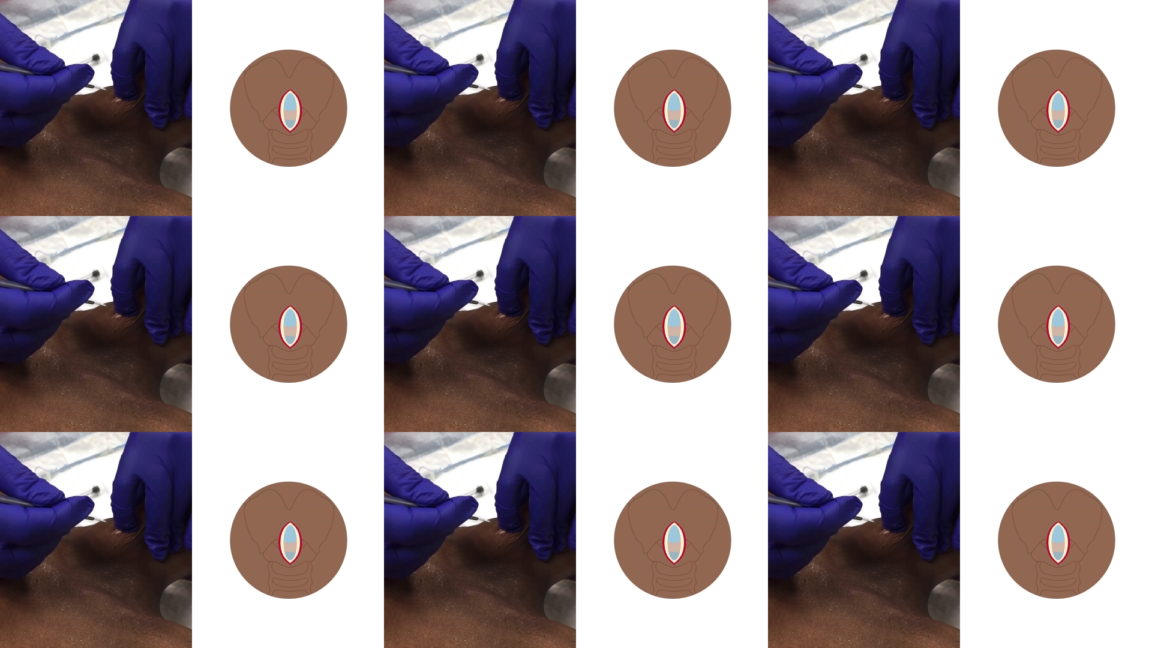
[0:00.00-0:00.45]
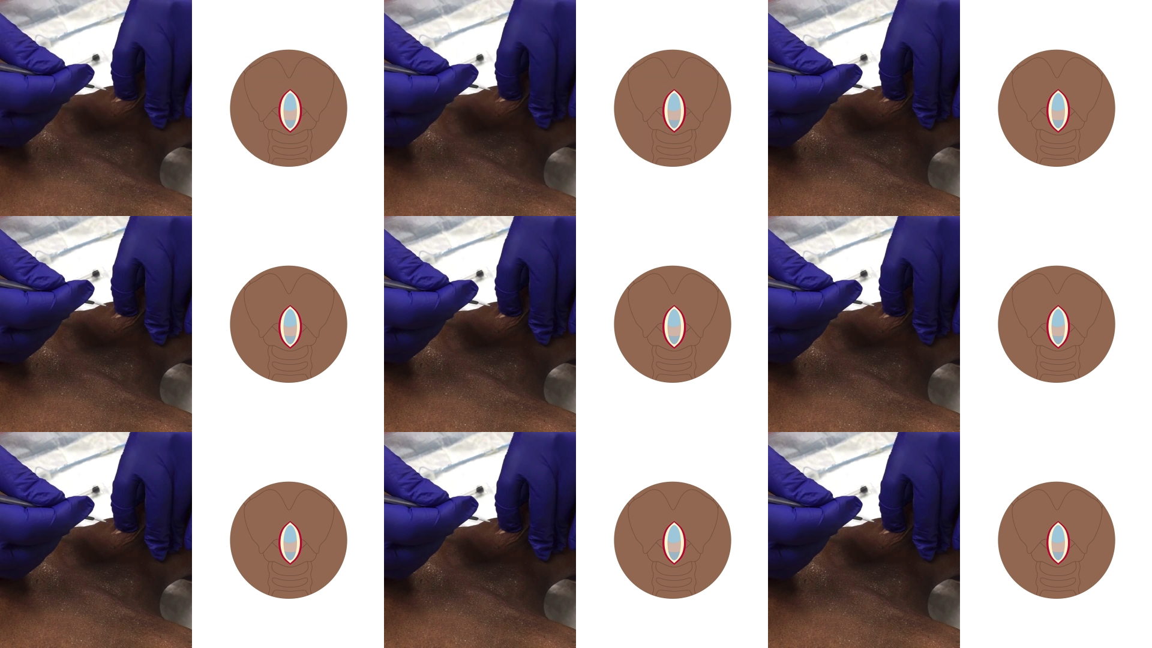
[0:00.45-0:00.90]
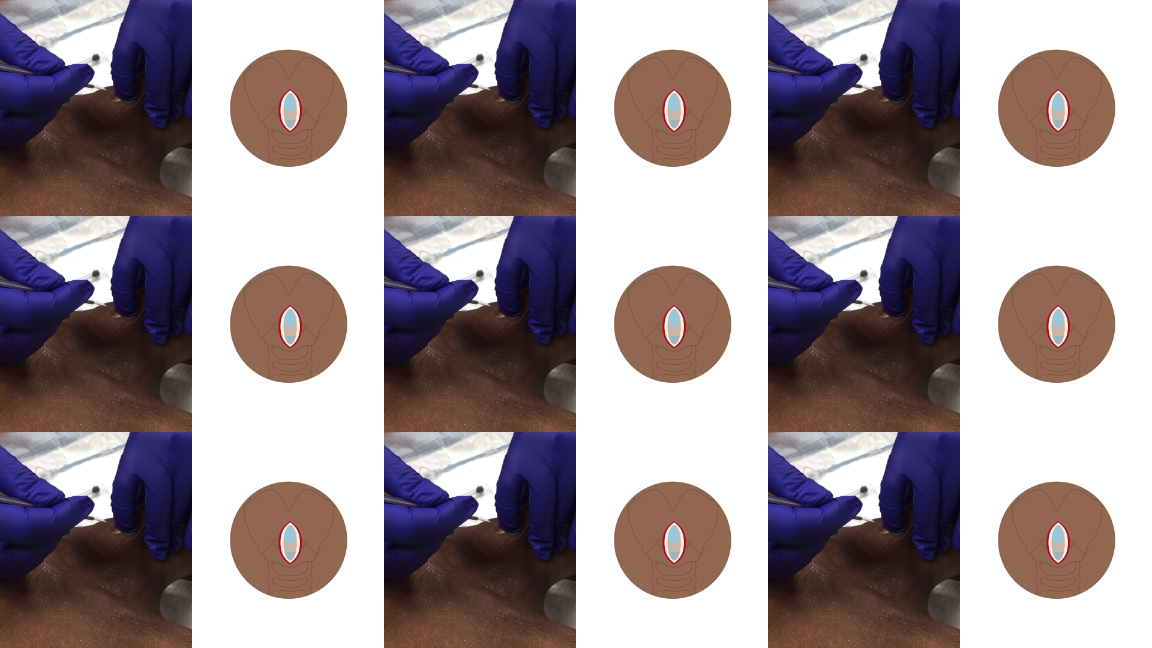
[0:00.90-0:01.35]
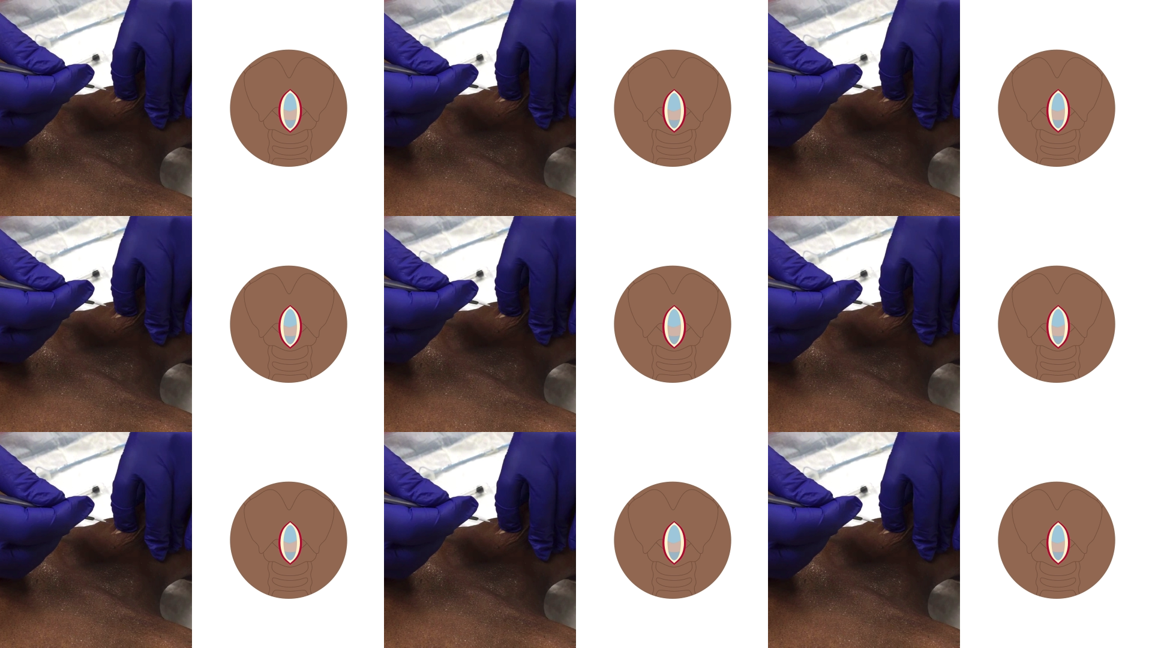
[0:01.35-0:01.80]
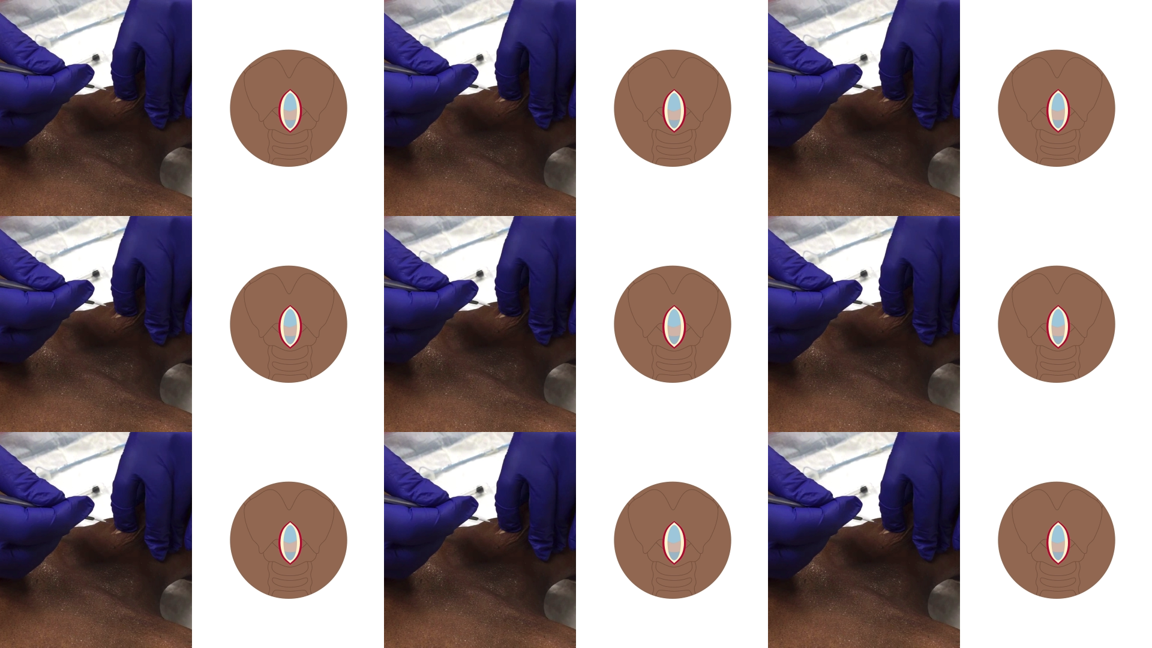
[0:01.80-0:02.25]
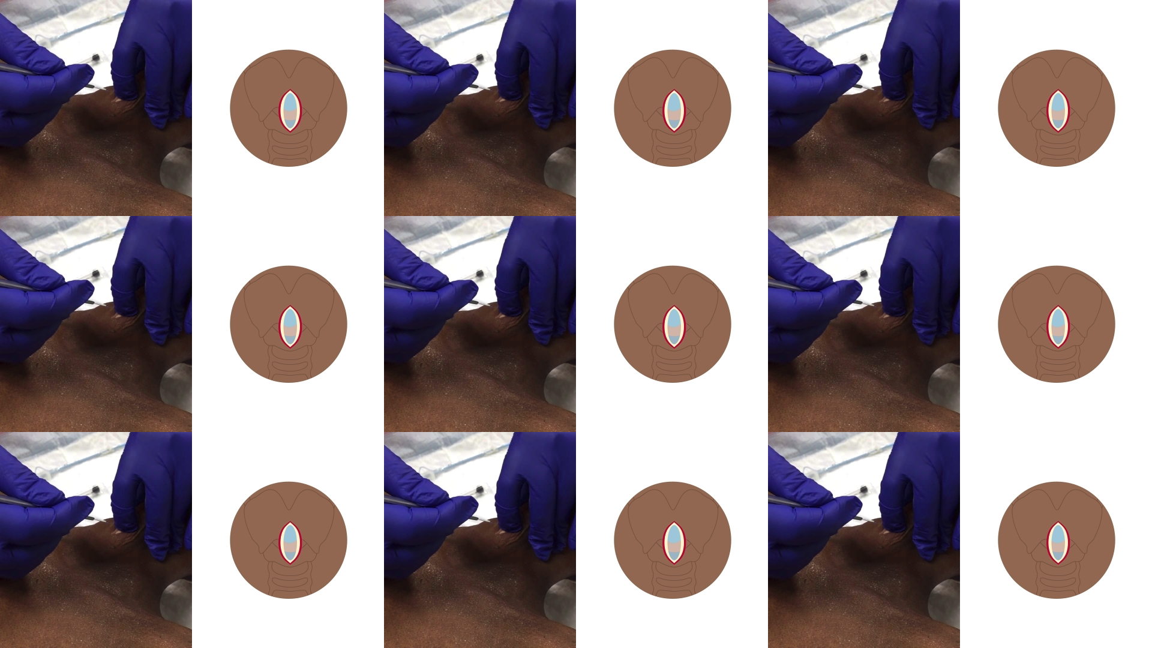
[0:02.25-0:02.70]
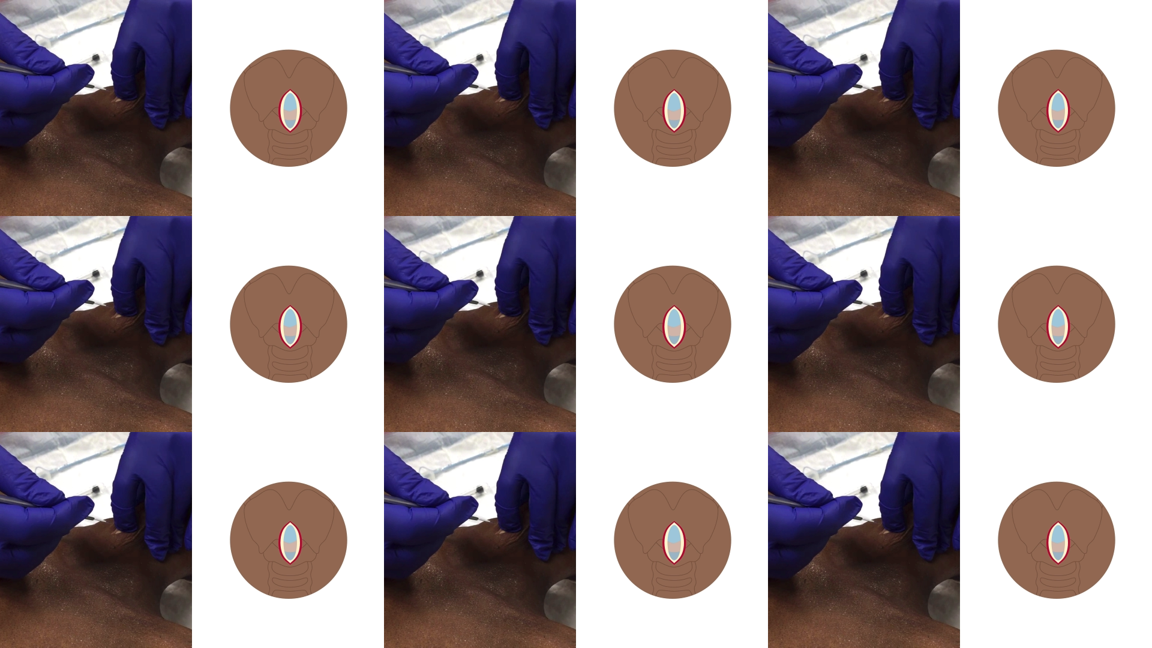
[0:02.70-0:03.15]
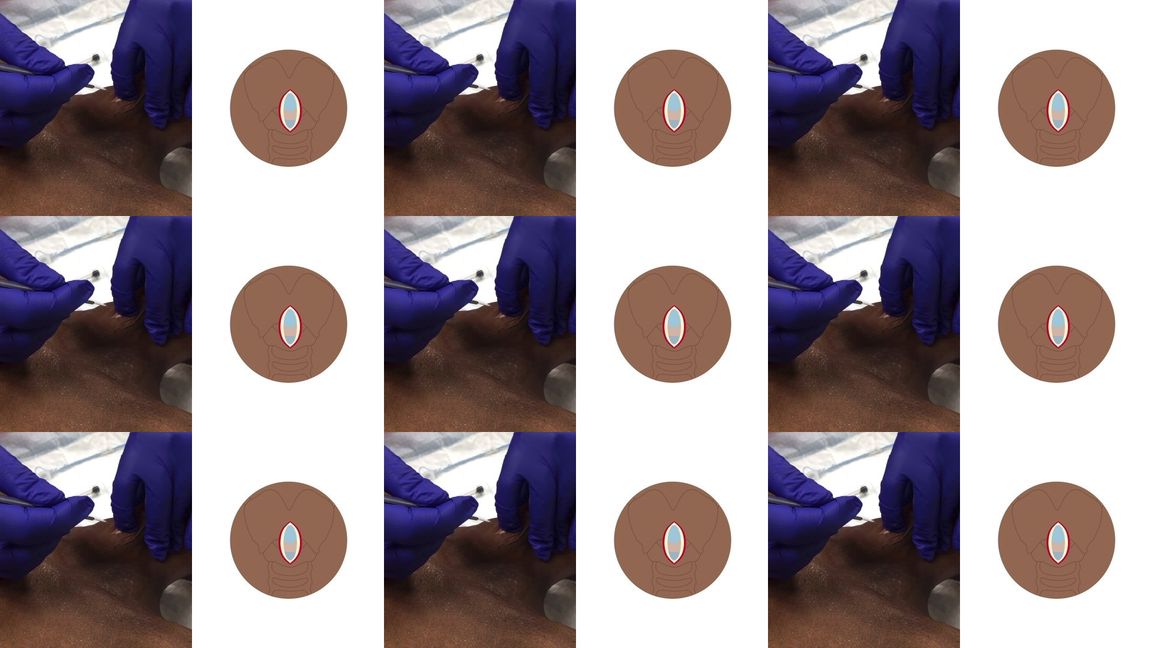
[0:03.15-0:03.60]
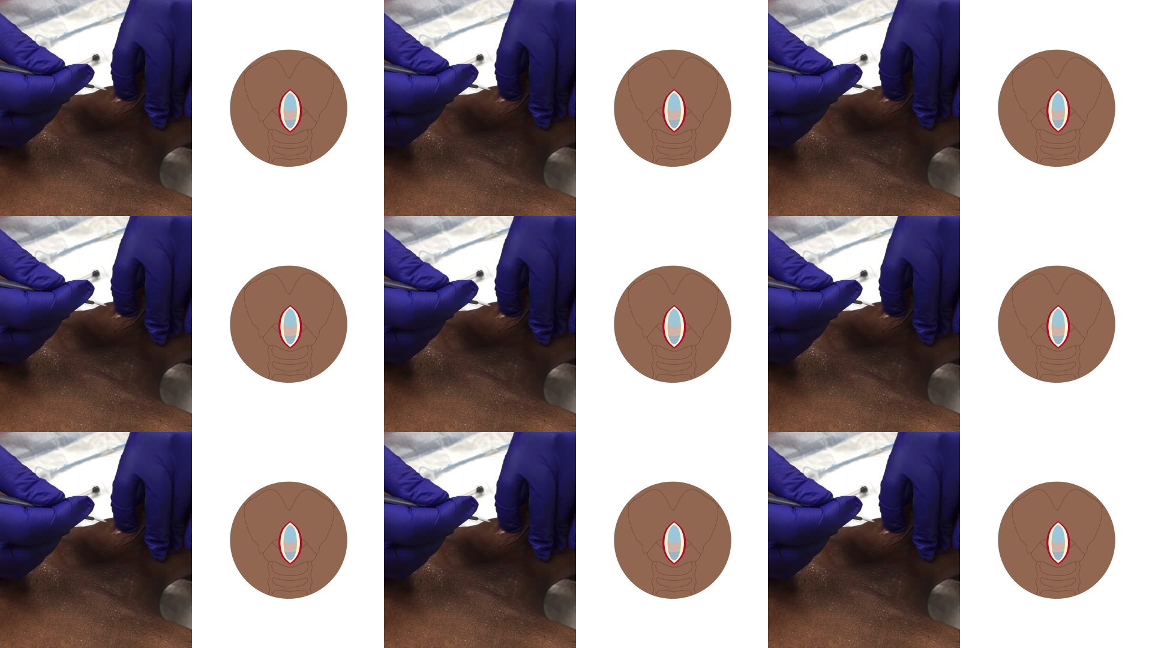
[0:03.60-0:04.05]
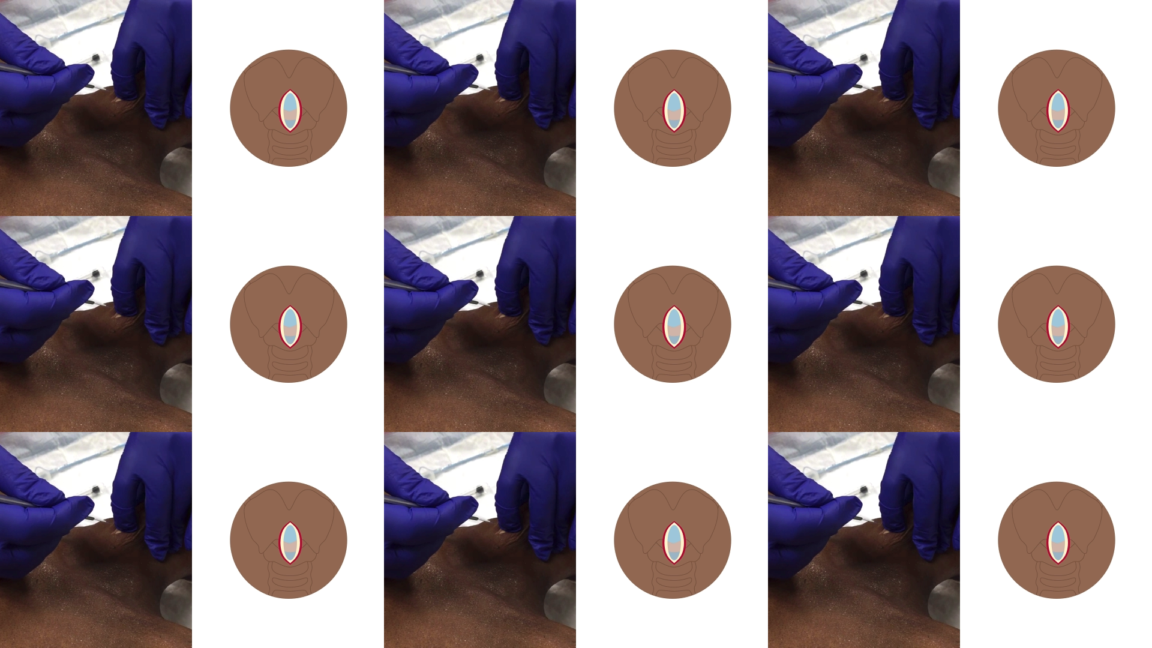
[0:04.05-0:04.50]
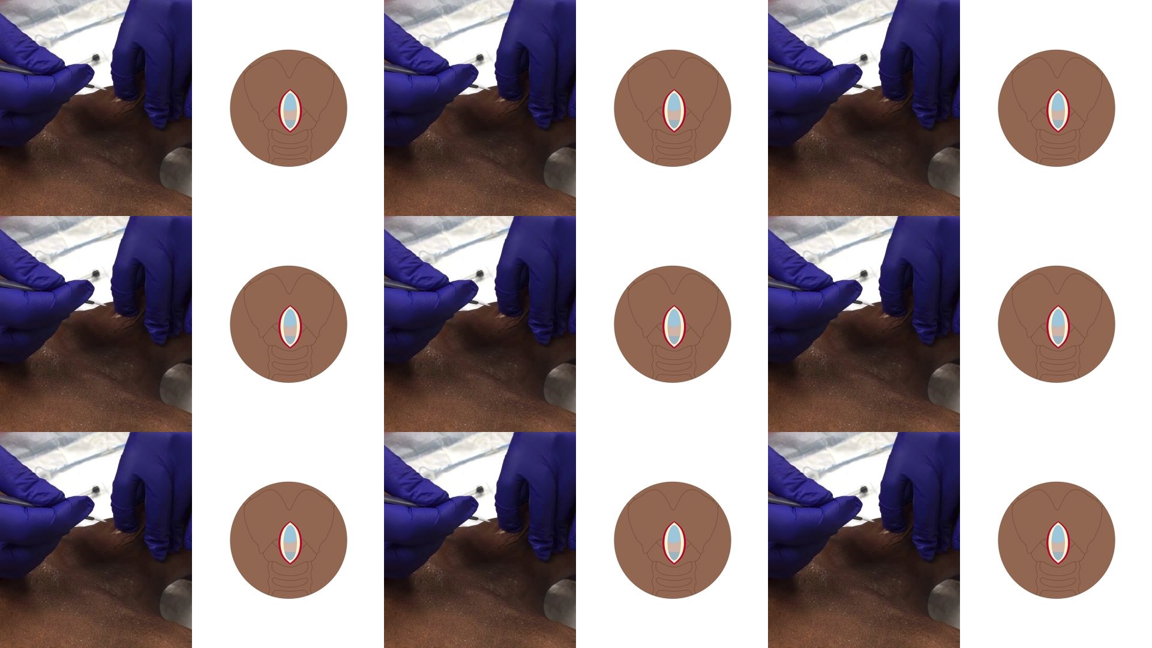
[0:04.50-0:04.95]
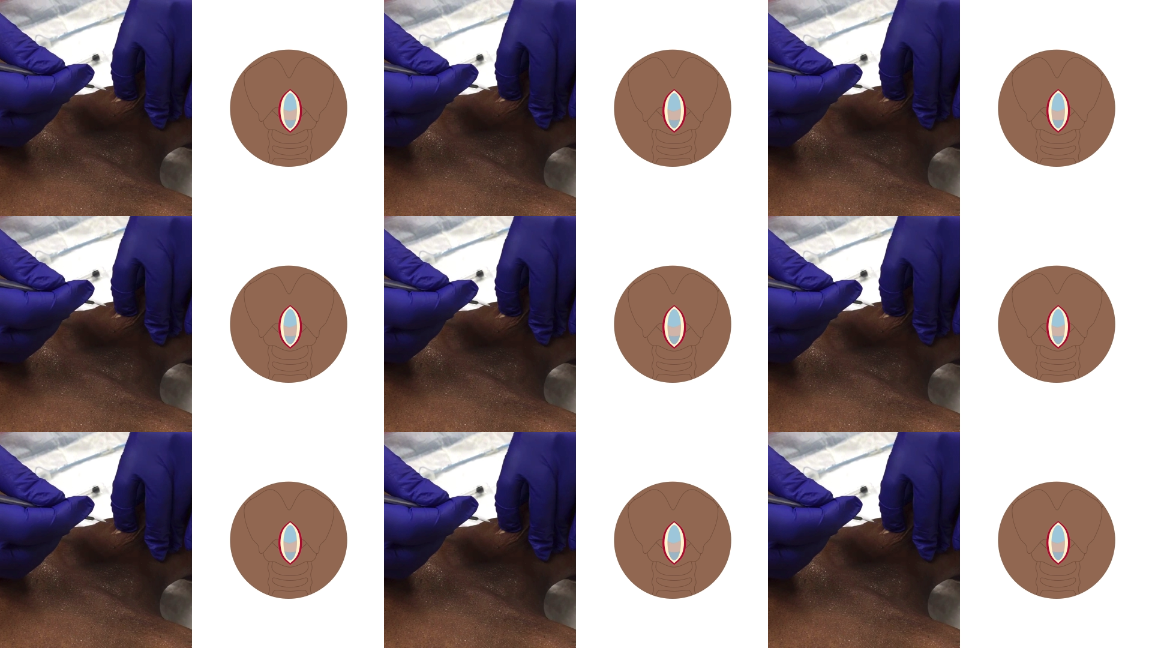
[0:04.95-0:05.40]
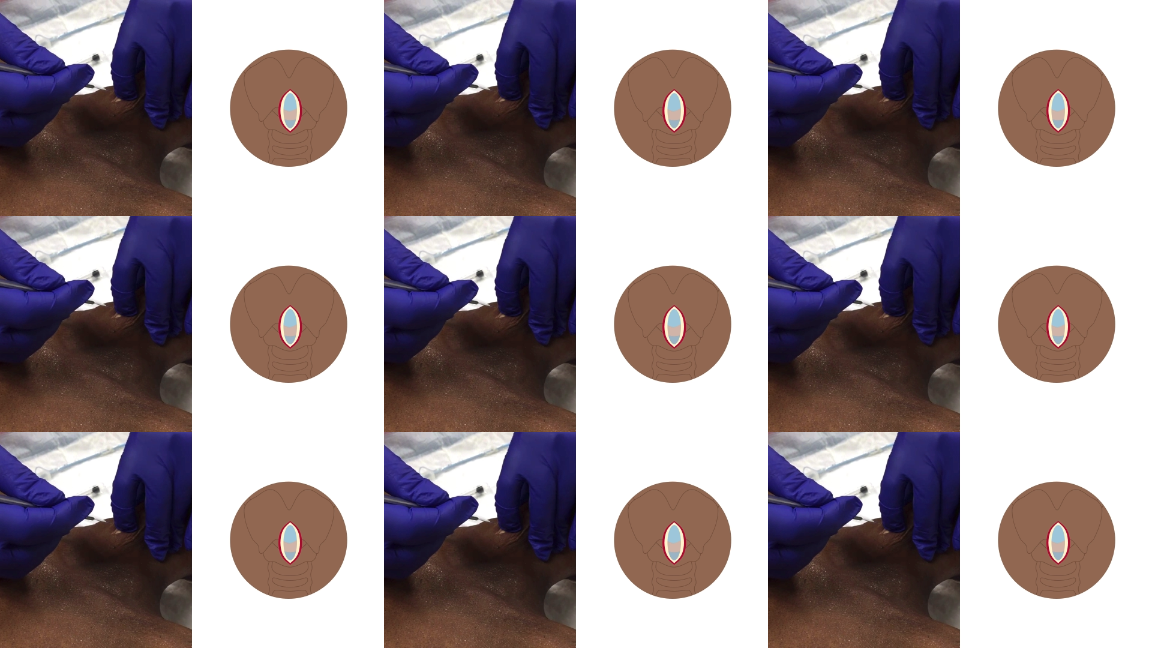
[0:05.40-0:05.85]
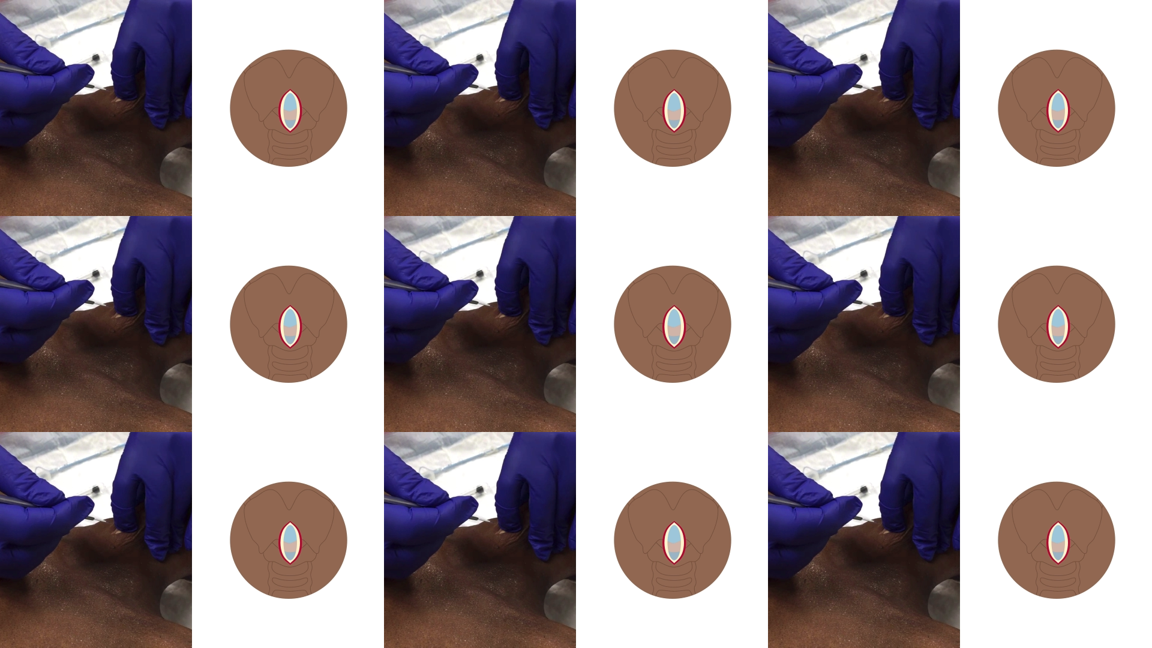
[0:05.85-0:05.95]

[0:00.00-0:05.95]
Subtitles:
[unreadable: no face in view]